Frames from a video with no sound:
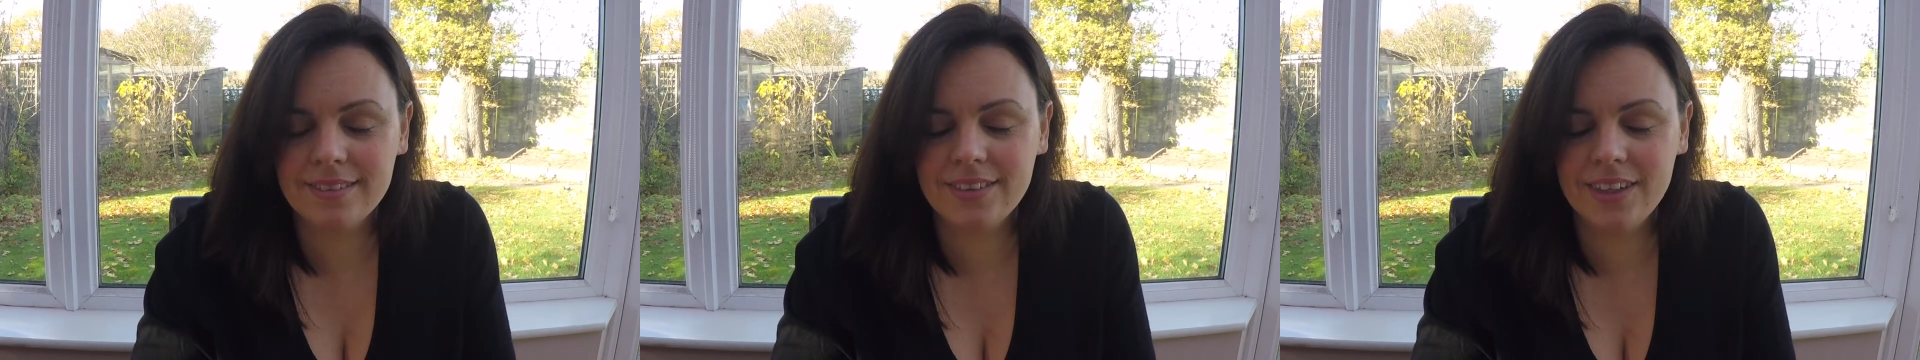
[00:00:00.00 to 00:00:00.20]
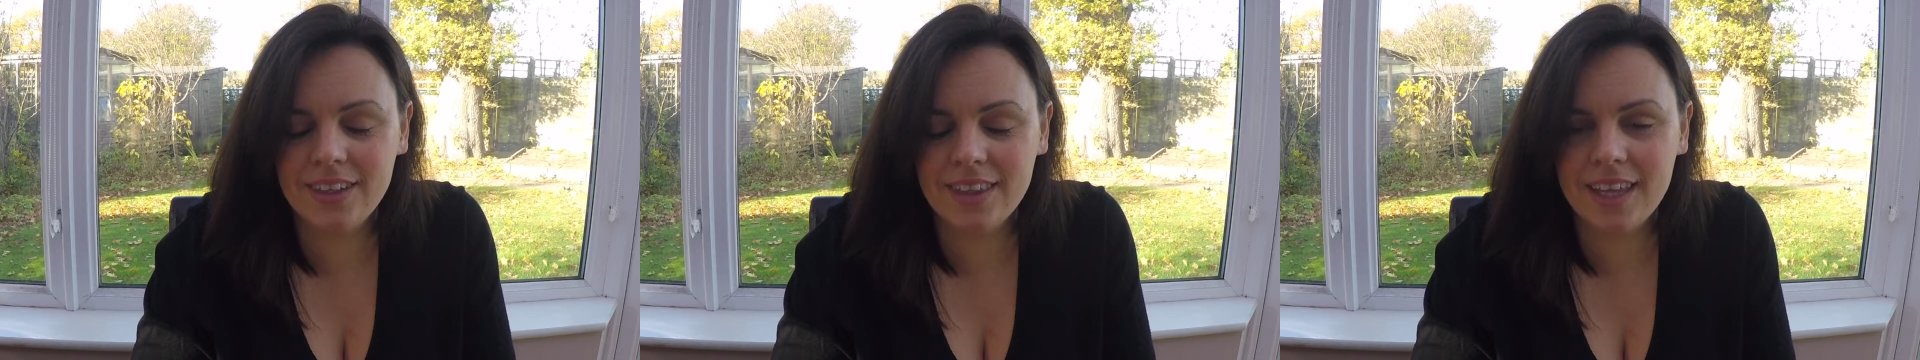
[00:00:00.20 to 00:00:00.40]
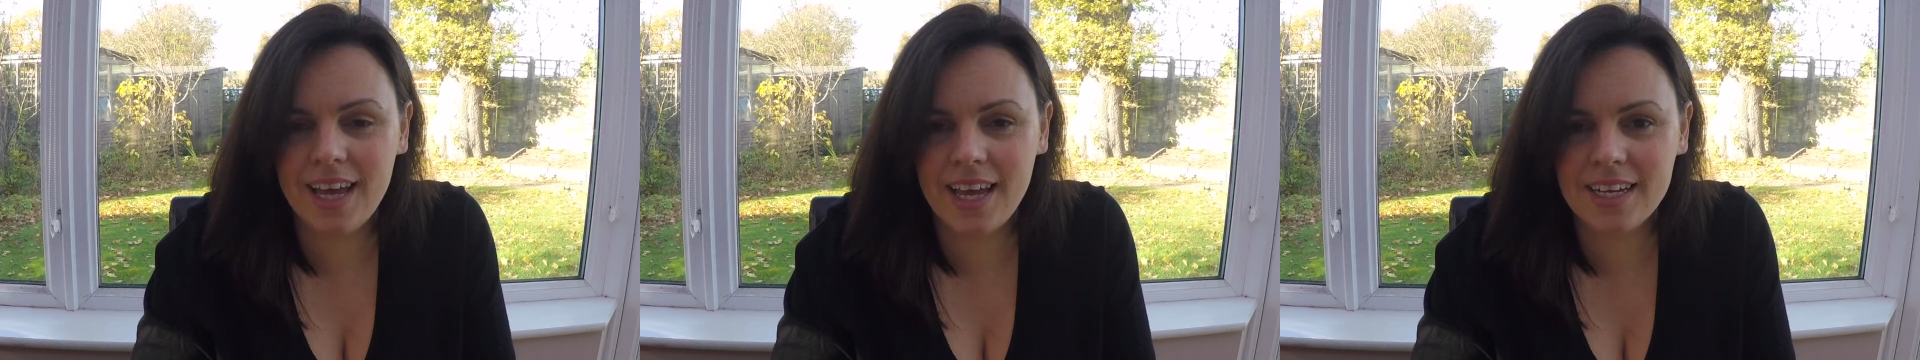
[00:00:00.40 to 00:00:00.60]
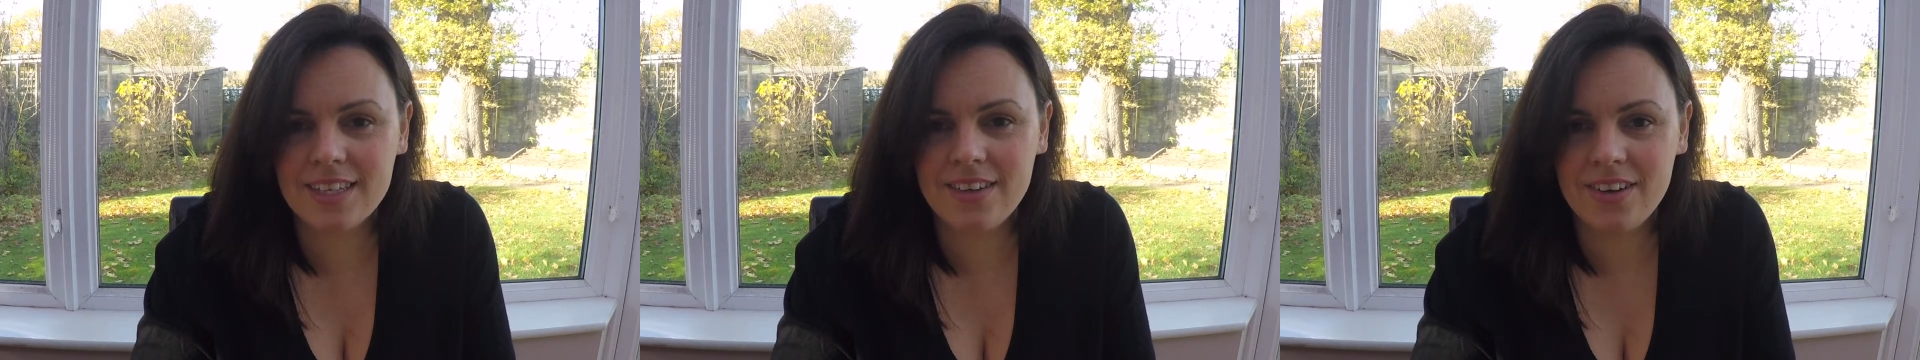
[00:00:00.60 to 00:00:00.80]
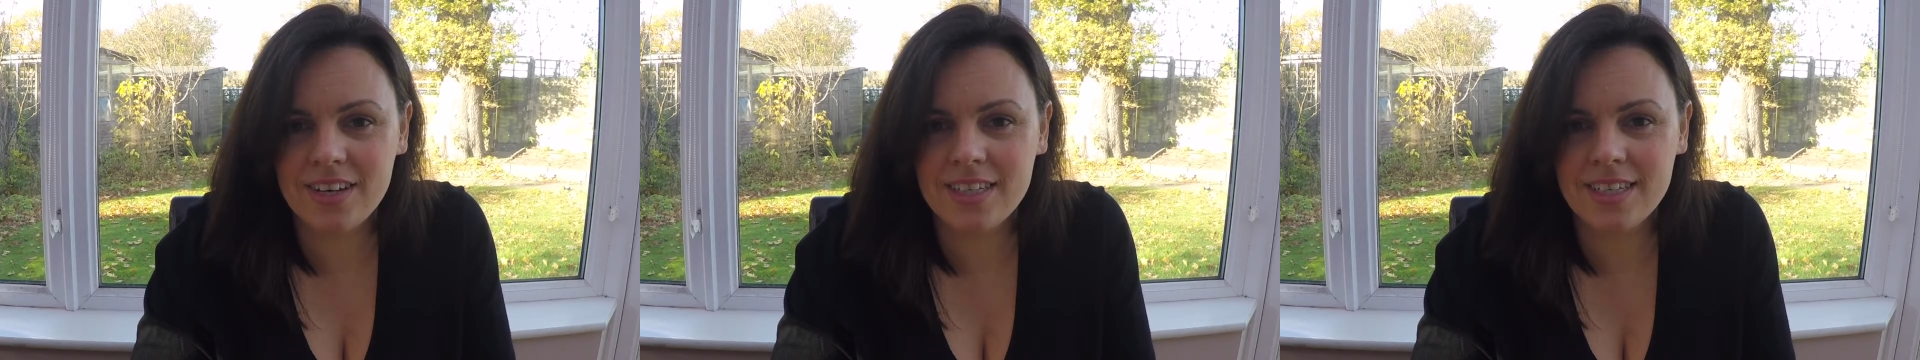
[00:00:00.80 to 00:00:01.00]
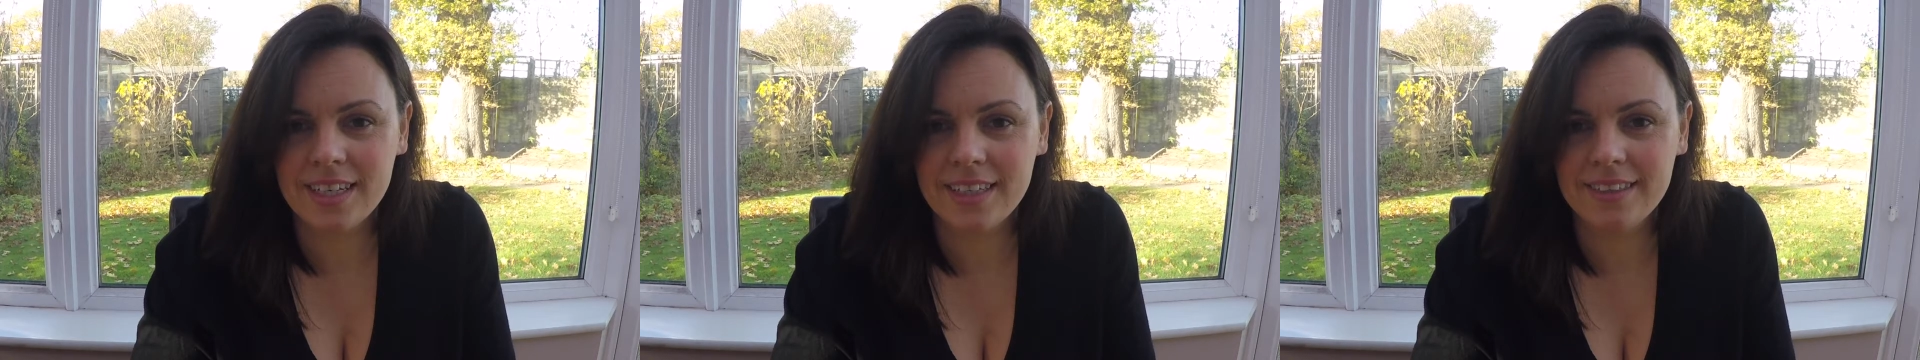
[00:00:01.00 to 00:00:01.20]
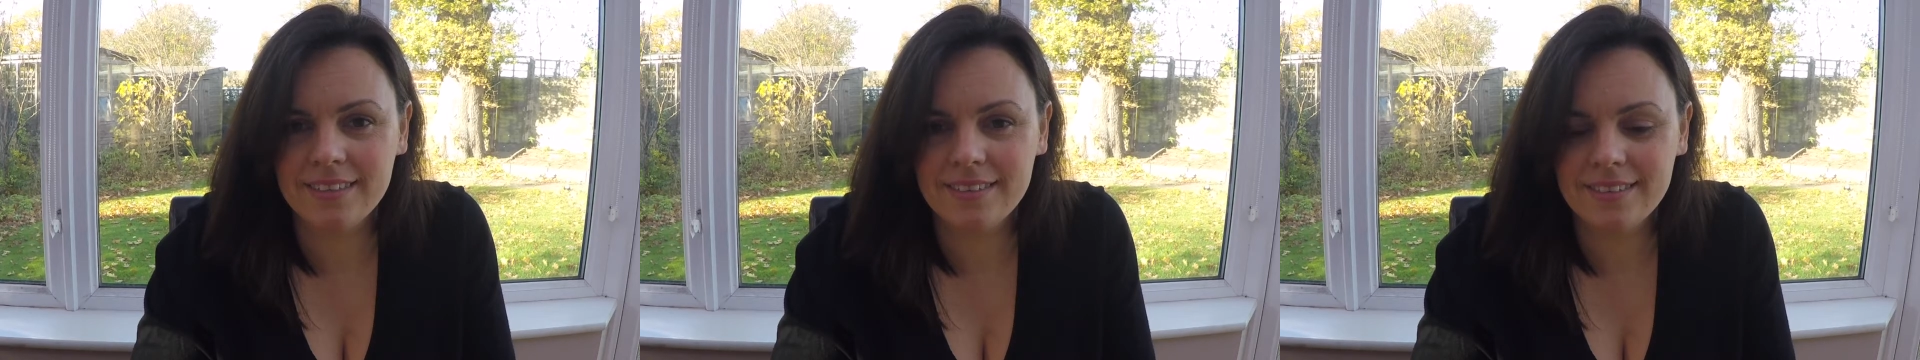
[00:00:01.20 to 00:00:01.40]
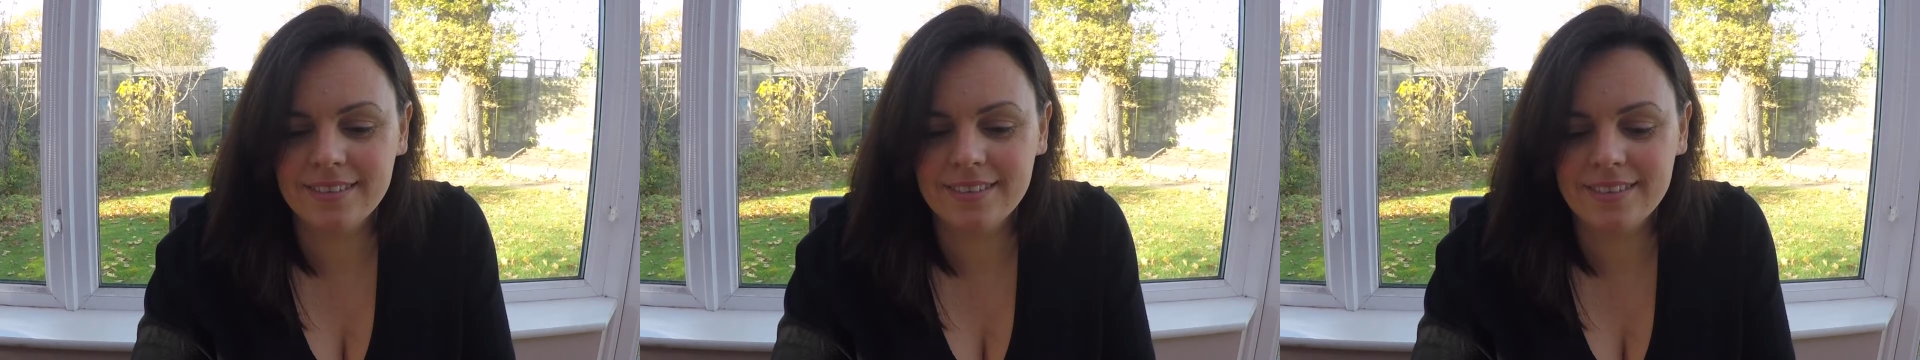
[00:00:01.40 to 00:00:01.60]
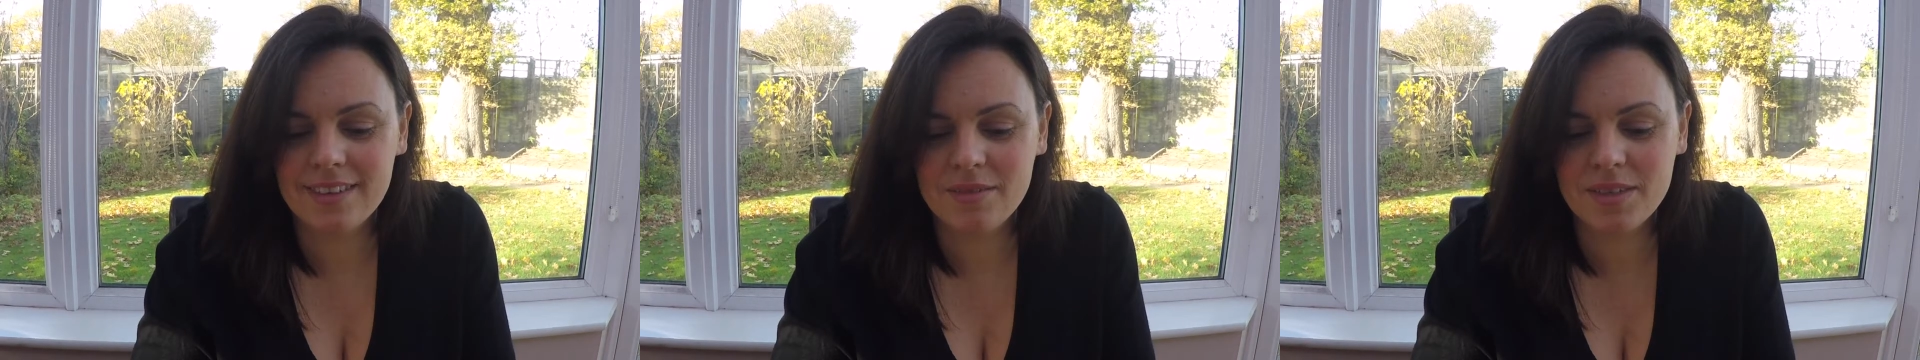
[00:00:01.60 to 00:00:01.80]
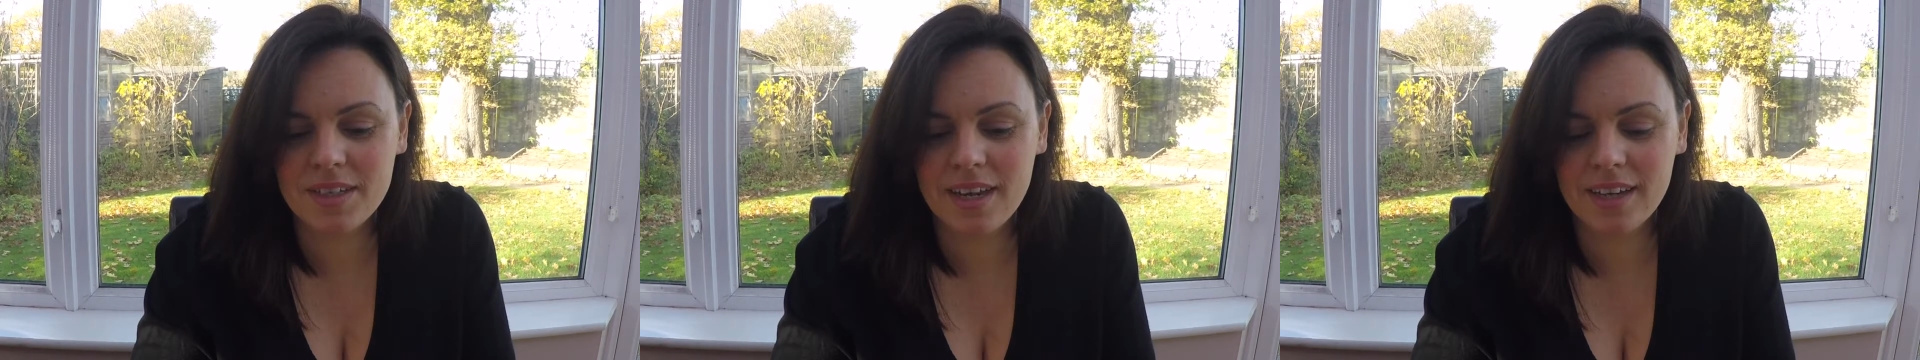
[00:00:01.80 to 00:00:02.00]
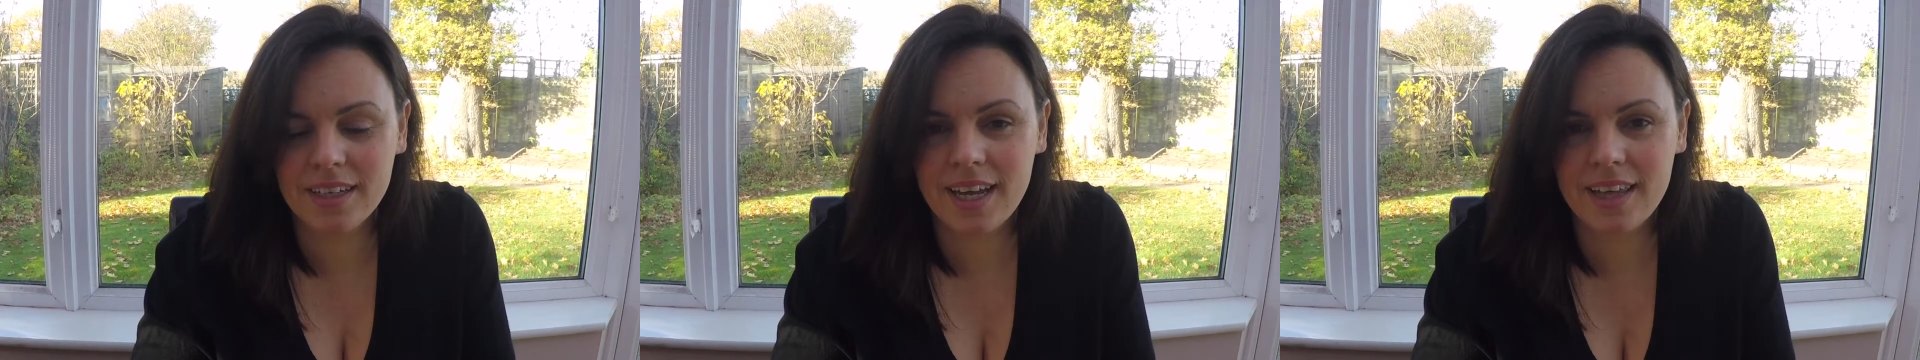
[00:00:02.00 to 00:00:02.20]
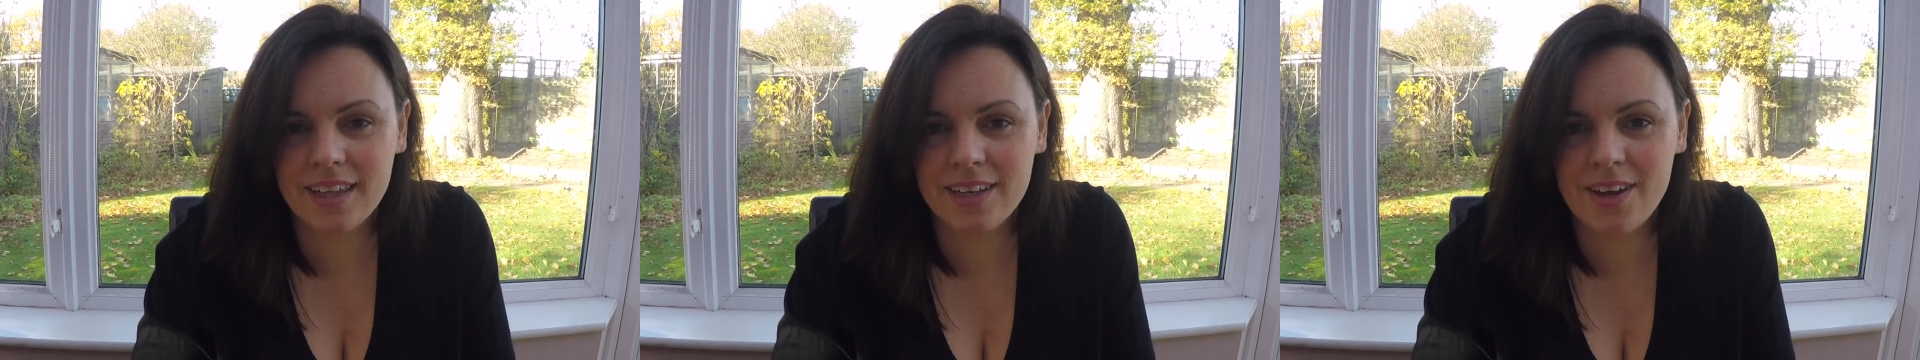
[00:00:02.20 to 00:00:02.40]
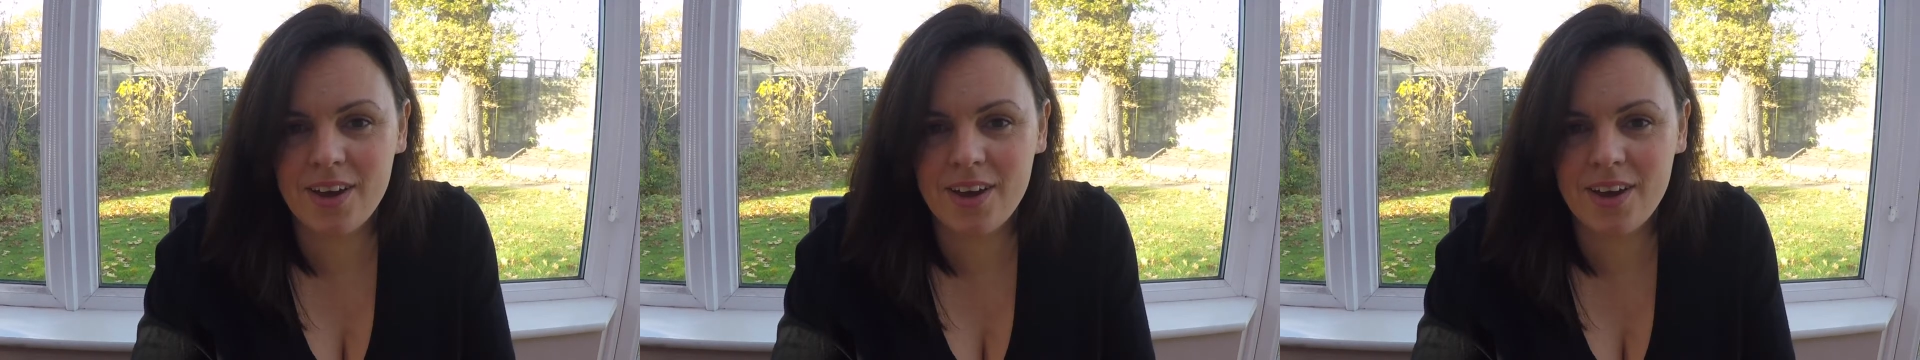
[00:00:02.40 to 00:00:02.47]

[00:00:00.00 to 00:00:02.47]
the anxiety, I'm starting to get the